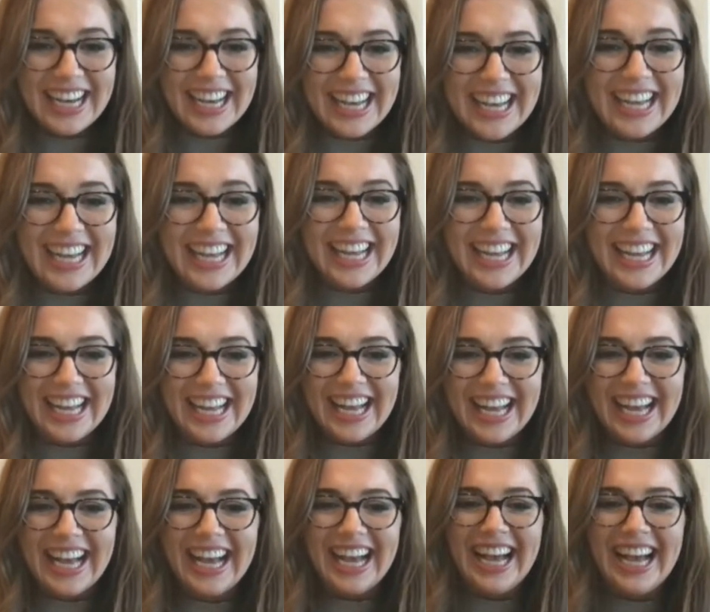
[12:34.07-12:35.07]
I was
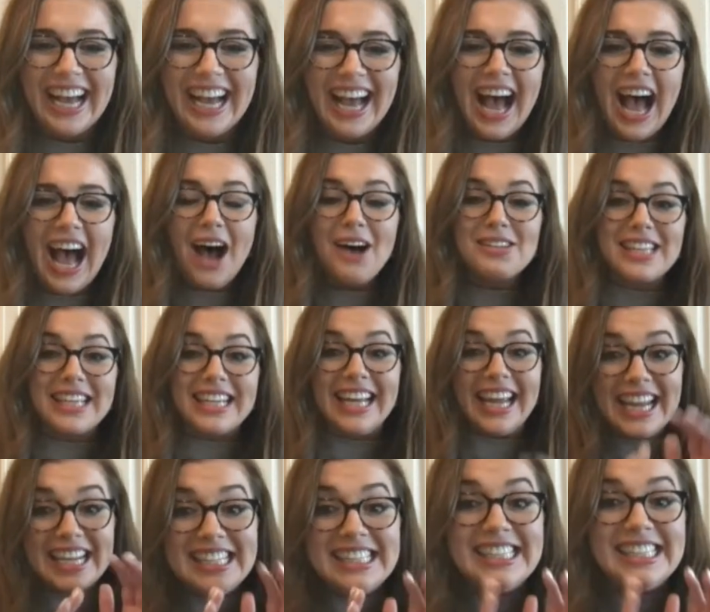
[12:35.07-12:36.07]
like,
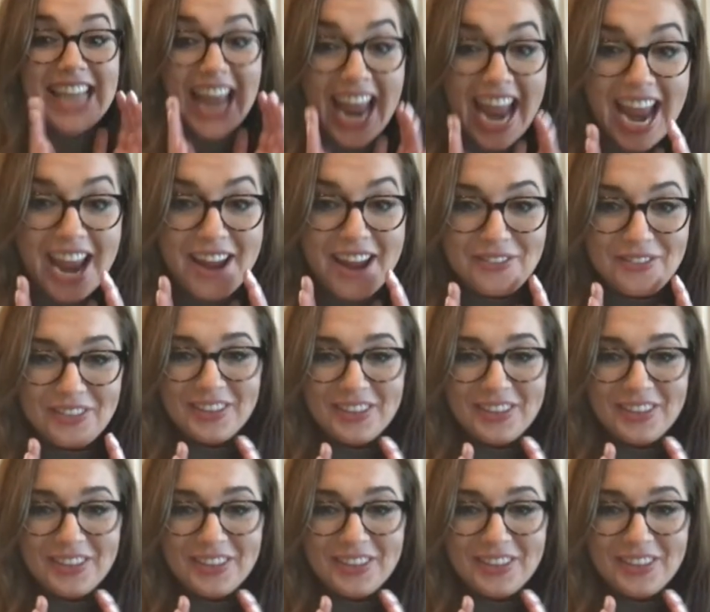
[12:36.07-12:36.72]
it's Dave.